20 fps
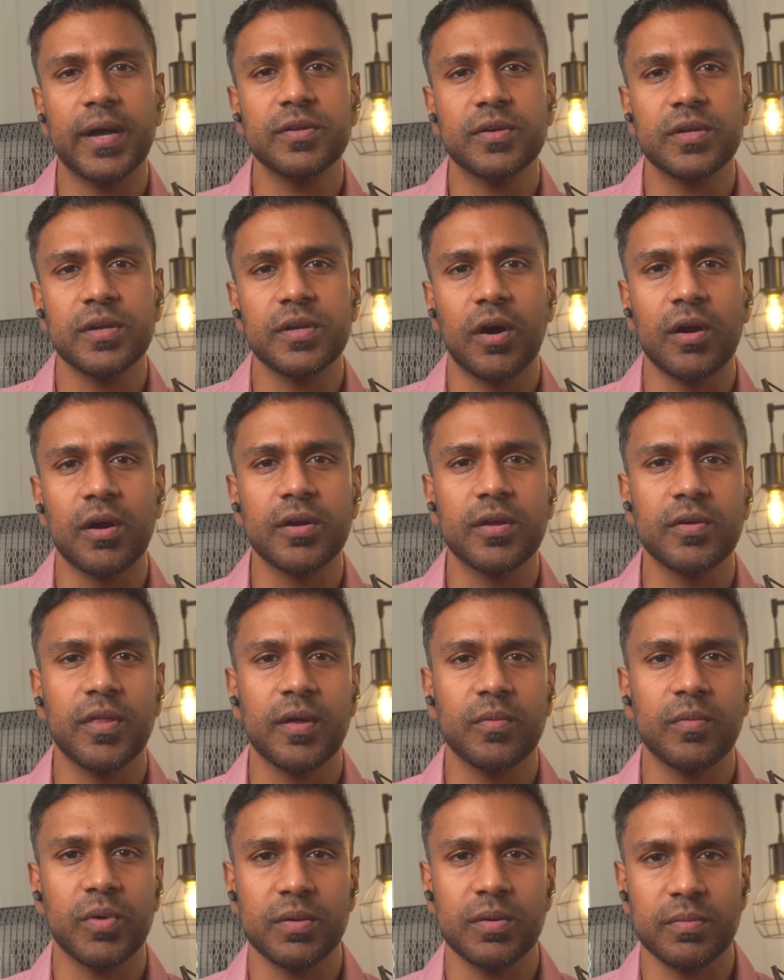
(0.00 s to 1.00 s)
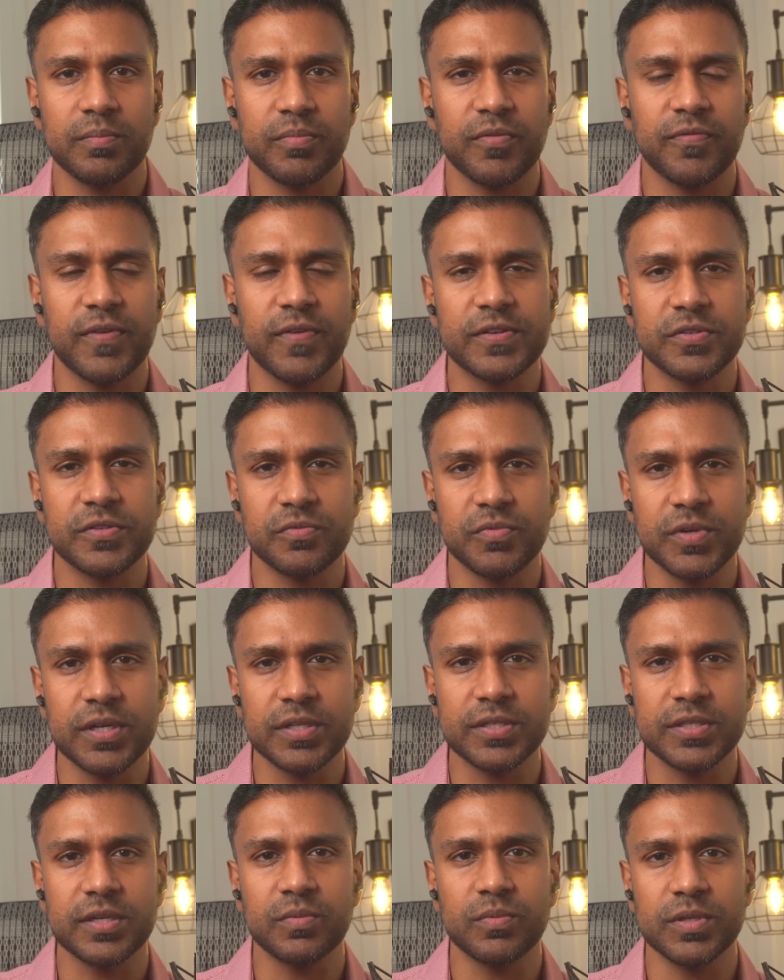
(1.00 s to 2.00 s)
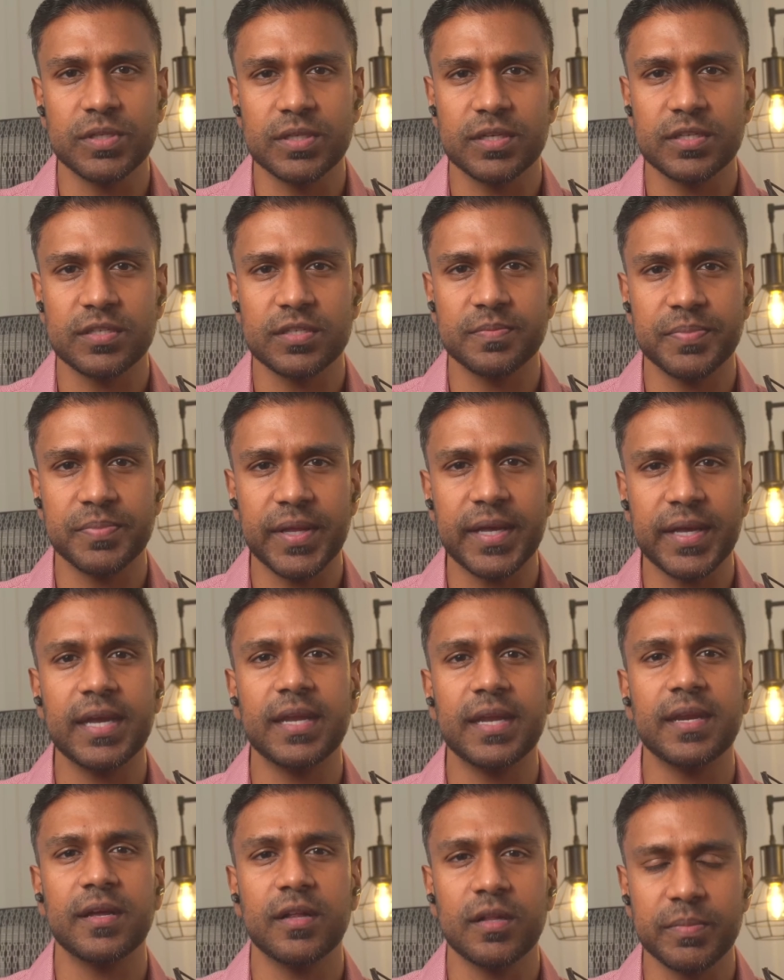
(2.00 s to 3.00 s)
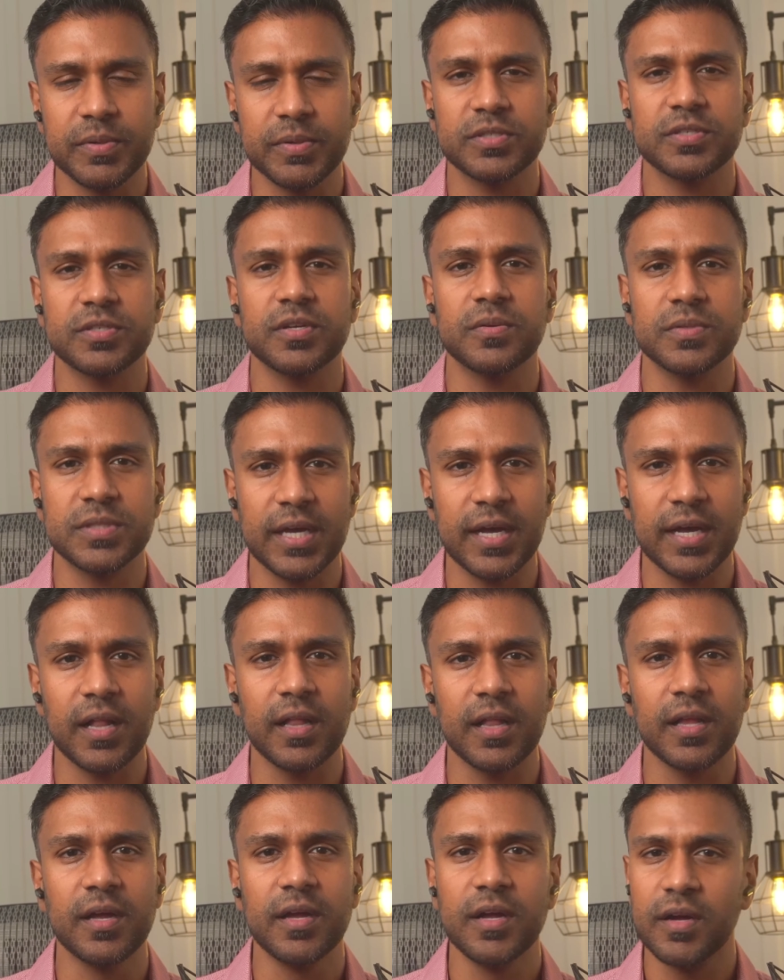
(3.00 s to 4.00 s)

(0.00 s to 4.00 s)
you can argue that what Professor Riehl did was explain Hilbert's Hotel,